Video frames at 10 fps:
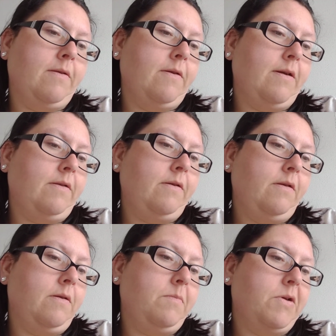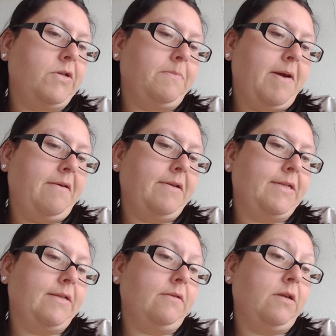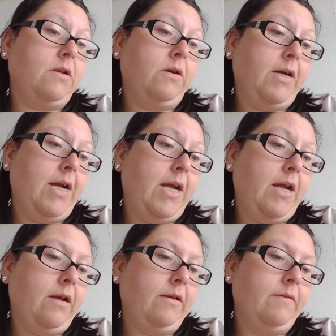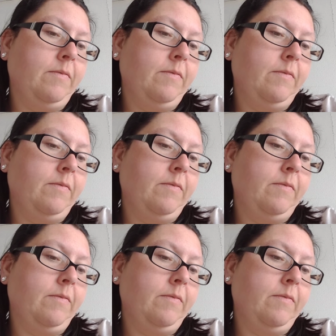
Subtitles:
I don't know much about it until I look at it,